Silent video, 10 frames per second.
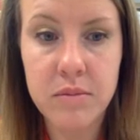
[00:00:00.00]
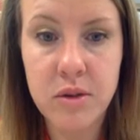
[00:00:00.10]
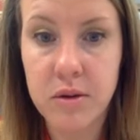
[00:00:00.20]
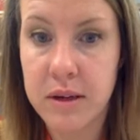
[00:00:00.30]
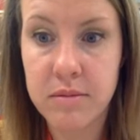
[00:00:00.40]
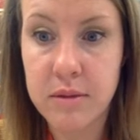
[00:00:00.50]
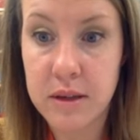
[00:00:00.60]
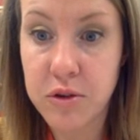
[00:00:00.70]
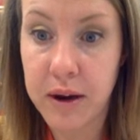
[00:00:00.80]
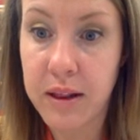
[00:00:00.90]
during
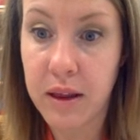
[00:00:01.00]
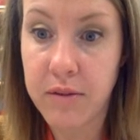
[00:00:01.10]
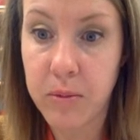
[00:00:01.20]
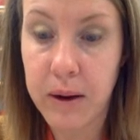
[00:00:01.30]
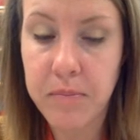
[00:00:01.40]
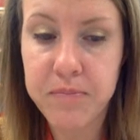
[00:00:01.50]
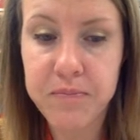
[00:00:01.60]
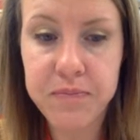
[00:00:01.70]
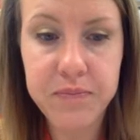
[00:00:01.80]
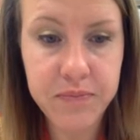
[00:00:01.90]
this grade level, right?
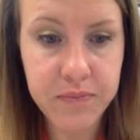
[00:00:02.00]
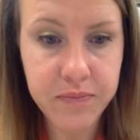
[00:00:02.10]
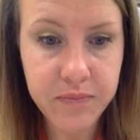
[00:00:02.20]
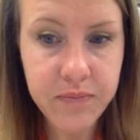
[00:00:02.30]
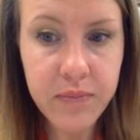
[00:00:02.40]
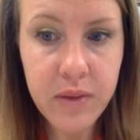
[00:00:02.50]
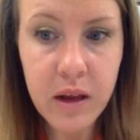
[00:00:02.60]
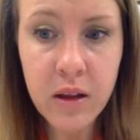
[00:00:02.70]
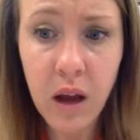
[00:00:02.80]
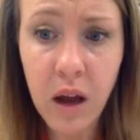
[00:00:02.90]

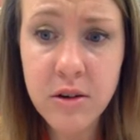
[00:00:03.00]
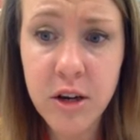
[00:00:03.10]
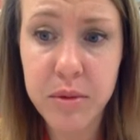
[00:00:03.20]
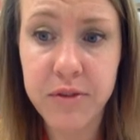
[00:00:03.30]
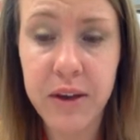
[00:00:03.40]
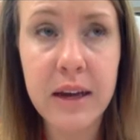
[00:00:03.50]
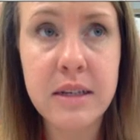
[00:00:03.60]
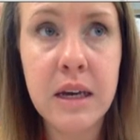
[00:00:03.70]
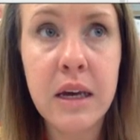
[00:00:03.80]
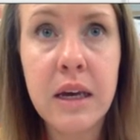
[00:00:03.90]
Long-term
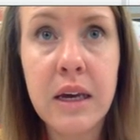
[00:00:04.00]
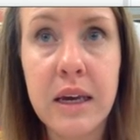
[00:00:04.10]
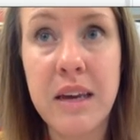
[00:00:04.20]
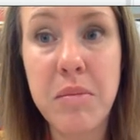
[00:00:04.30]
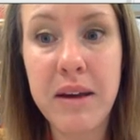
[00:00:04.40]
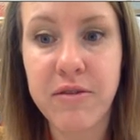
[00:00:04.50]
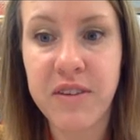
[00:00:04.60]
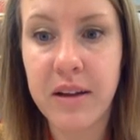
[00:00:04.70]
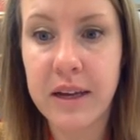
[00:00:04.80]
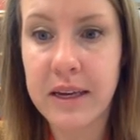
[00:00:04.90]
effect, he might
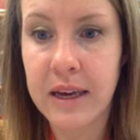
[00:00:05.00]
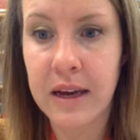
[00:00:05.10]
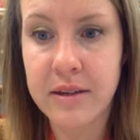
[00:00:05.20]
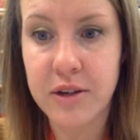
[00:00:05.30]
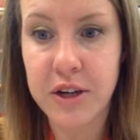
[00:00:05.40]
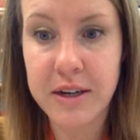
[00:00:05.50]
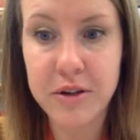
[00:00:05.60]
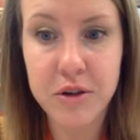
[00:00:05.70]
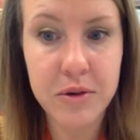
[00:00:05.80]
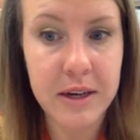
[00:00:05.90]
feel like he has to
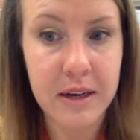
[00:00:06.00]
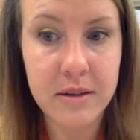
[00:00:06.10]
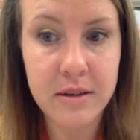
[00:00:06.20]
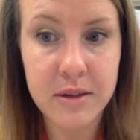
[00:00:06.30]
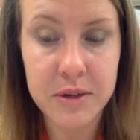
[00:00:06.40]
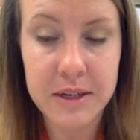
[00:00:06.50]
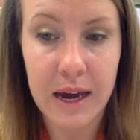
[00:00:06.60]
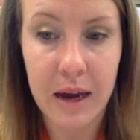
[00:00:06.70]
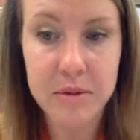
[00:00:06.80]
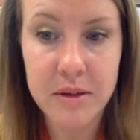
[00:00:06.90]
change who he is to
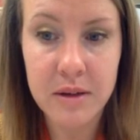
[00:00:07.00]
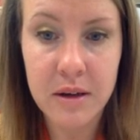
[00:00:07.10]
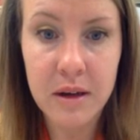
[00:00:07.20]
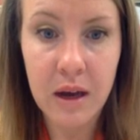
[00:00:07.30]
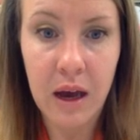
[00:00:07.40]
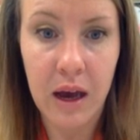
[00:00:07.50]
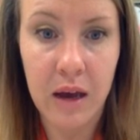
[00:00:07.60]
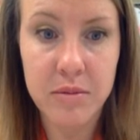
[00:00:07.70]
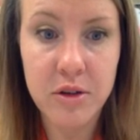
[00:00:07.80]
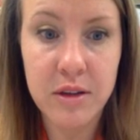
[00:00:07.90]
adapt
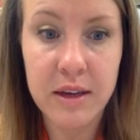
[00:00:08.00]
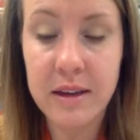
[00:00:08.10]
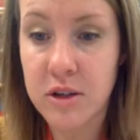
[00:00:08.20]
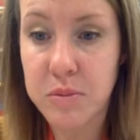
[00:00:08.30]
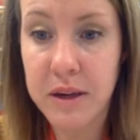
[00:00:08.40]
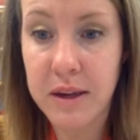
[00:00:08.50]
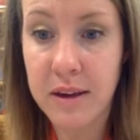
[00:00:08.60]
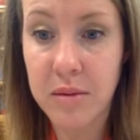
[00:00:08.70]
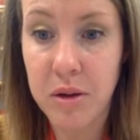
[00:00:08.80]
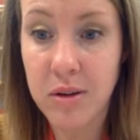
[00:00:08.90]
to the English-speaking
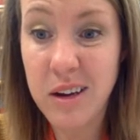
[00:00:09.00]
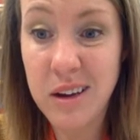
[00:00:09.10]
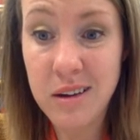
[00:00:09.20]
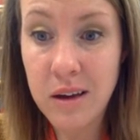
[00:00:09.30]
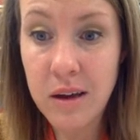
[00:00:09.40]
community.